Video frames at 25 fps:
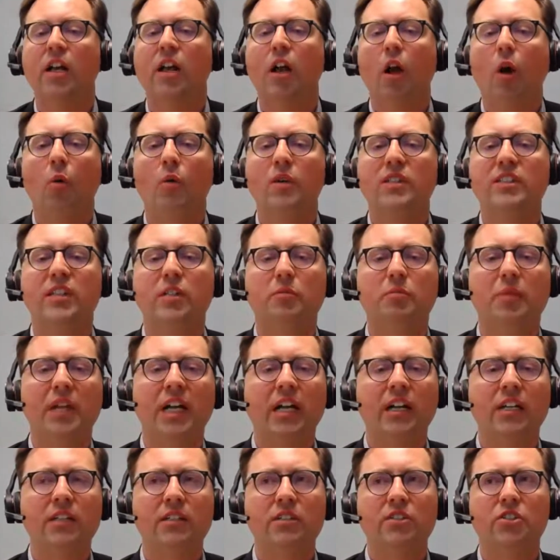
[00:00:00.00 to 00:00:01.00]
was that
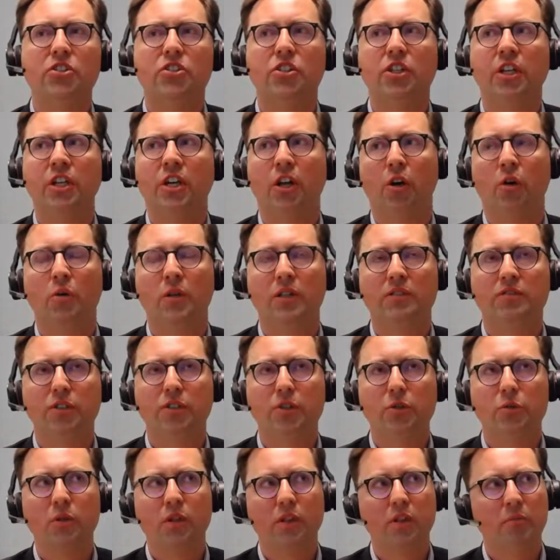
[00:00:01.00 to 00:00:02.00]
because if you
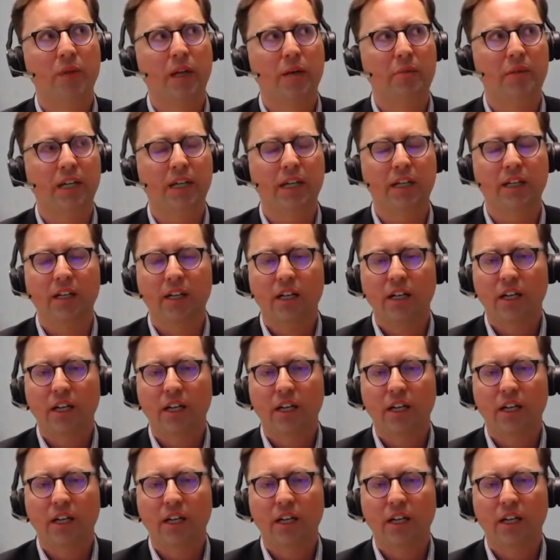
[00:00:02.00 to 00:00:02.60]
were maybe